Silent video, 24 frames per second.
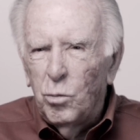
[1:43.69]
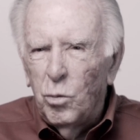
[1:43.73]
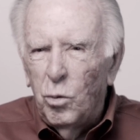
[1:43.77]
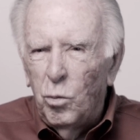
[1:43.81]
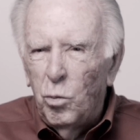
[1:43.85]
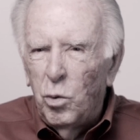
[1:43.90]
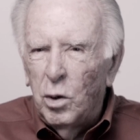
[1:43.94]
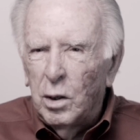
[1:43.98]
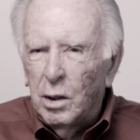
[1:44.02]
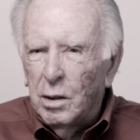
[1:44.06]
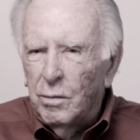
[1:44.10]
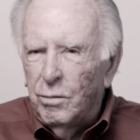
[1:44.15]

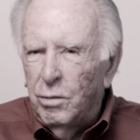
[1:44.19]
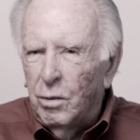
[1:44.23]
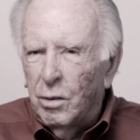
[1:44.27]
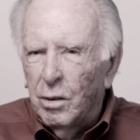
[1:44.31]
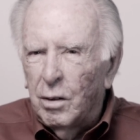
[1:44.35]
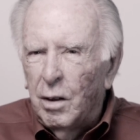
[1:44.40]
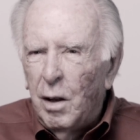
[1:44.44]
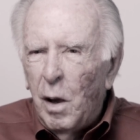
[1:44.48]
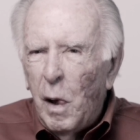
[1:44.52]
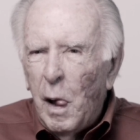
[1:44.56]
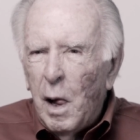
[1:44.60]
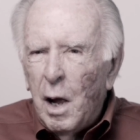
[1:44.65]

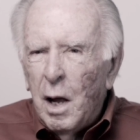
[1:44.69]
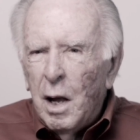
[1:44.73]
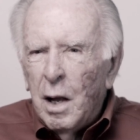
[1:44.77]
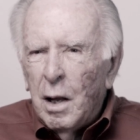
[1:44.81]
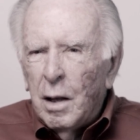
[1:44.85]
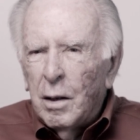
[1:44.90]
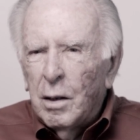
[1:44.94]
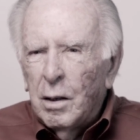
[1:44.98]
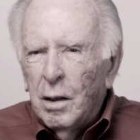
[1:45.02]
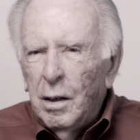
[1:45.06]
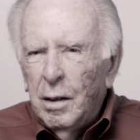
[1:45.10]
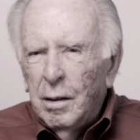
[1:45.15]
wonderful
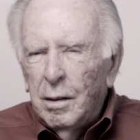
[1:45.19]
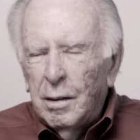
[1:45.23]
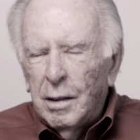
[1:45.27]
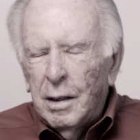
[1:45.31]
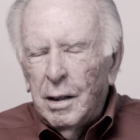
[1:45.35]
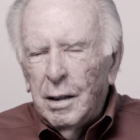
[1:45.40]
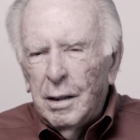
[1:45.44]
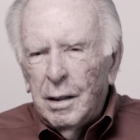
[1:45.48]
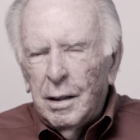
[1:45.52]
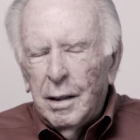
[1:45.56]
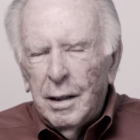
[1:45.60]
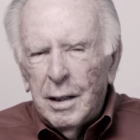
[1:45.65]

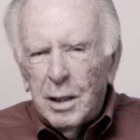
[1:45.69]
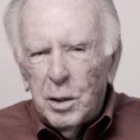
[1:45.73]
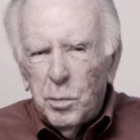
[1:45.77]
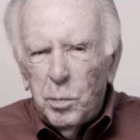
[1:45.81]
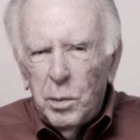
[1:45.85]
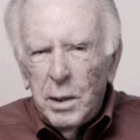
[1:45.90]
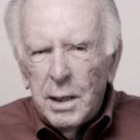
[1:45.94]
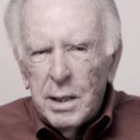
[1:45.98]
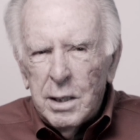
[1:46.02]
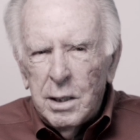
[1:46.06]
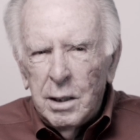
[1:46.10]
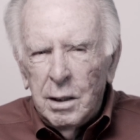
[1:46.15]

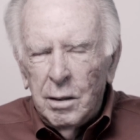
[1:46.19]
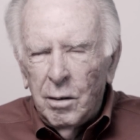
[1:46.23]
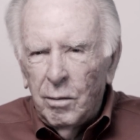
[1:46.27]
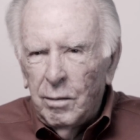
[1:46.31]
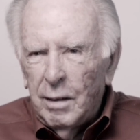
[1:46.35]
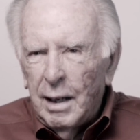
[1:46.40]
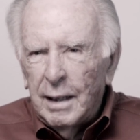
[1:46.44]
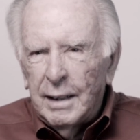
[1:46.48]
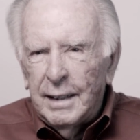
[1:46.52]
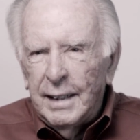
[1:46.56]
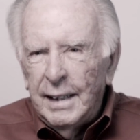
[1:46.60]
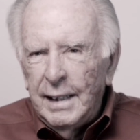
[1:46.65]
expression of
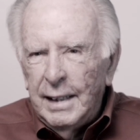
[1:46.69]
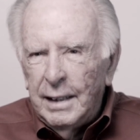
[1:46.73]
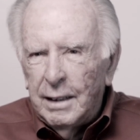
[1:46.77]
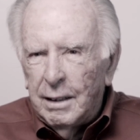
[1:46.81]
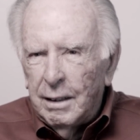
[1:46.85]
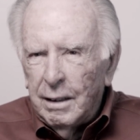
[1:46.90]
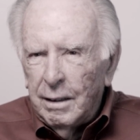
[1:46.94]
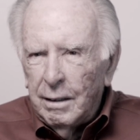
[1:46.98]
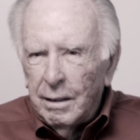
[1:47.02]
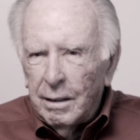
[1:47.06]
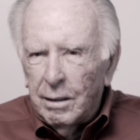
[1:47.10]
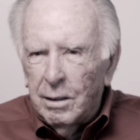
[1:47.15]

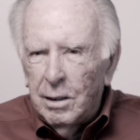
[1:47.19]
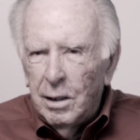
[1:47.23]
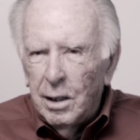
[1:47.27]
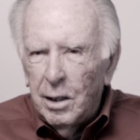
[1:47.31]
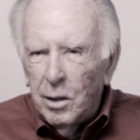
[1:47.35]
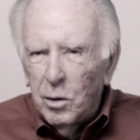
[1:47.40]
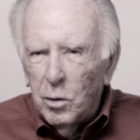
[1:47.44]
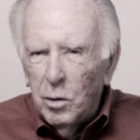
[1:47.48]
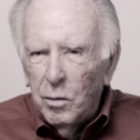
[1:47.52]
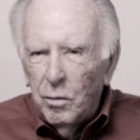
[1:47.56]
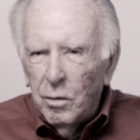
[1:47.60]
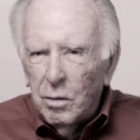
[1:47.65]
latinta, the
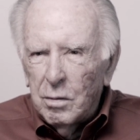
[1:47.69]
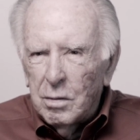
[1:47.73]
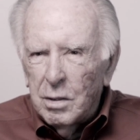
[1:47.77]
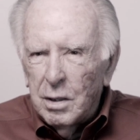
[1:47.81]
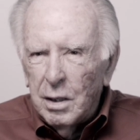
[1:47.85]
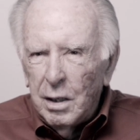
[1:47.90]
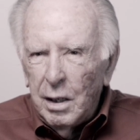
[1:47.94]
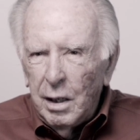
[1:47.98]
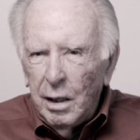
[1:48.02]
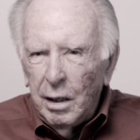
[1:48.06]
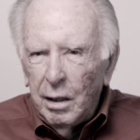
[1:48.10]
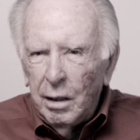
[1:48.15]
color of the
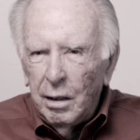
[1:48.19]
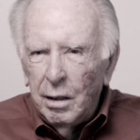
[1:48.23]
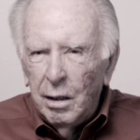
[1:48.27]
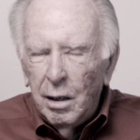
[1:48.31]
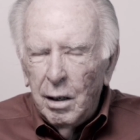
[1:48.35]
scene. As